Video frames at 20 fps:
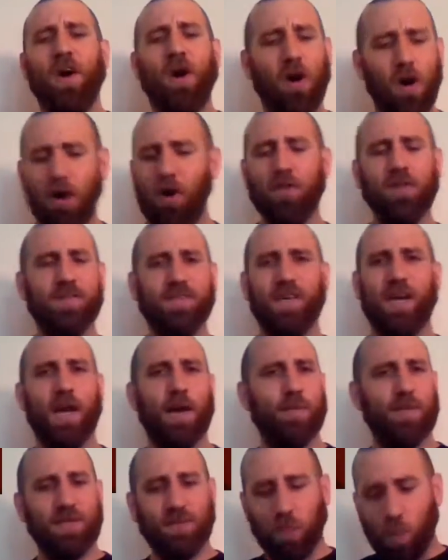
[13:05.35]
All the
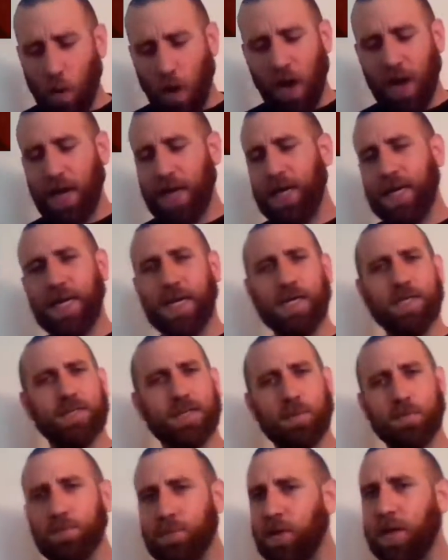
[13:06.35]
time. He's whiny, he's
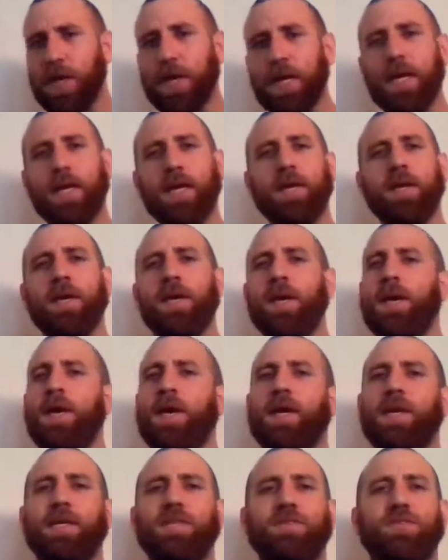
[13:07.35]
complaining,
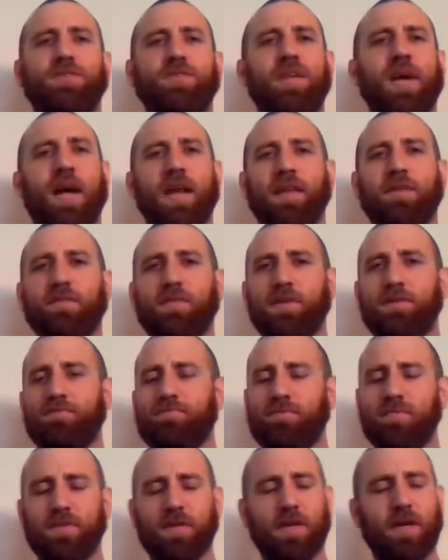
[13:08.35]
he's not even,
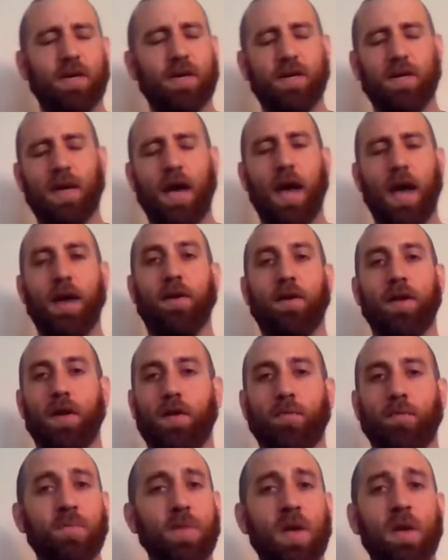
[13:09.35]
I don't
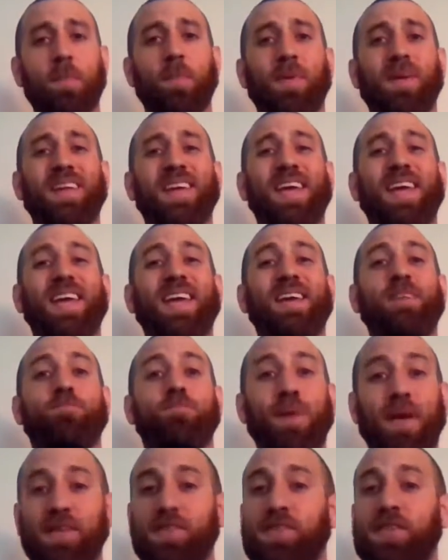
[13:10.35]
know. But
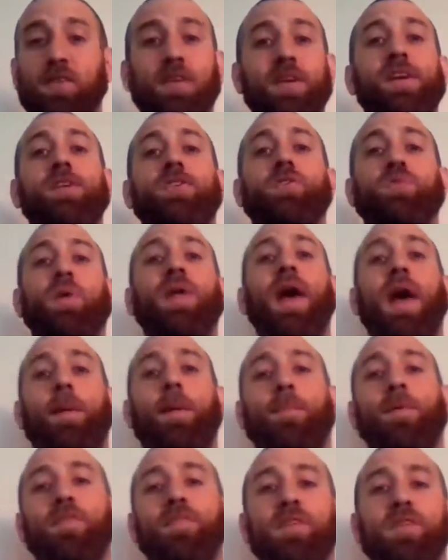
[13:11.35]
basically, here's what
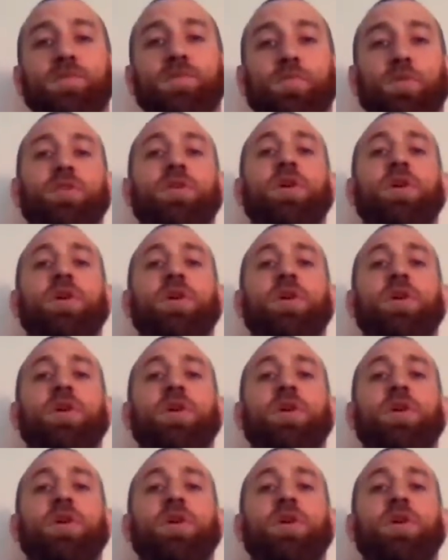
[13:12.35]
happened in this one.